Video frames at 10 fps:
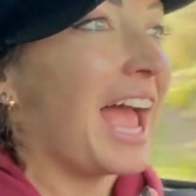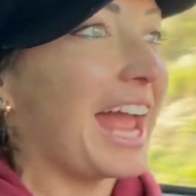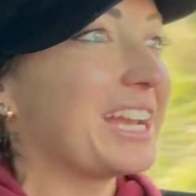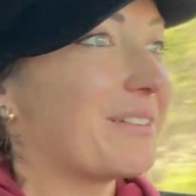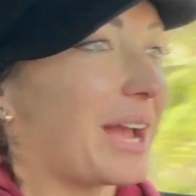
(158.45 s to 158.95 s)

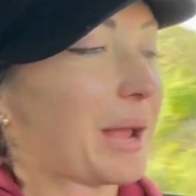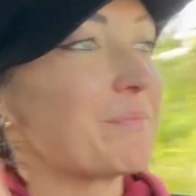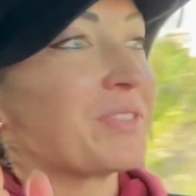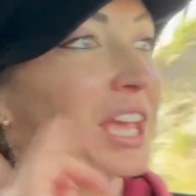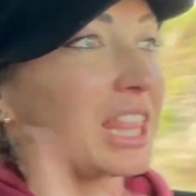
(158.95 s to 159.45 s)
Anyway,
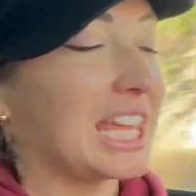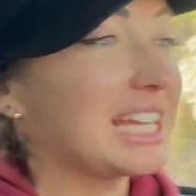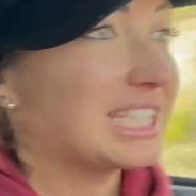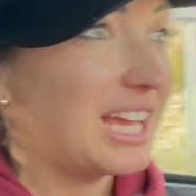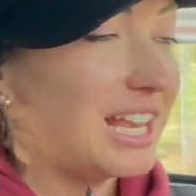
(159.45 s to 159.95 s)

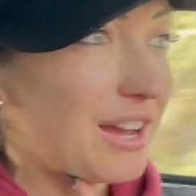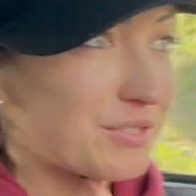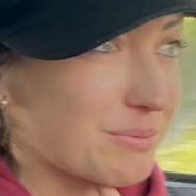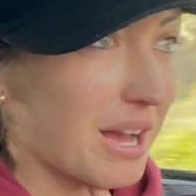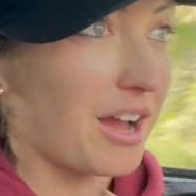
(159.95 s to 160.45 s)
things I
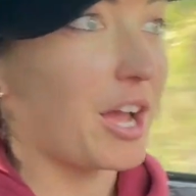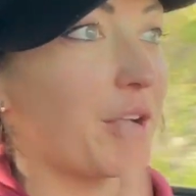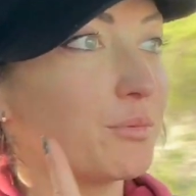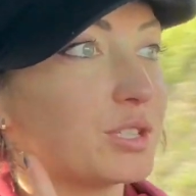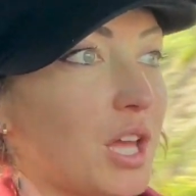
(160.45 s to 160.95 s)
loved about her
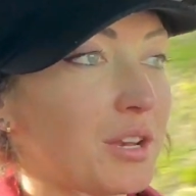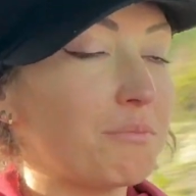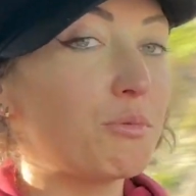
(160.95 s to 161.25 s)
was, number